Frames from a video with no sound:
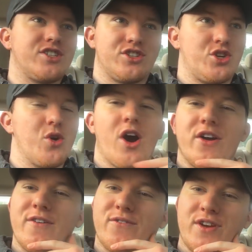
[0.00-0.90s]
to
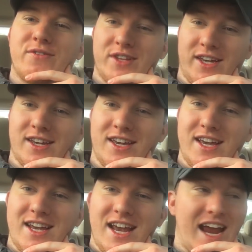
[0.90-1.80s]
250
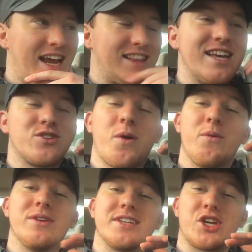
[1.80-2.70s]
and this
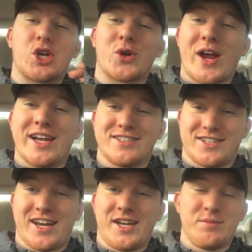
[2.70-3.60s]
one was in great
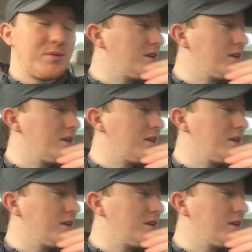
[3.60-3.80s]
shape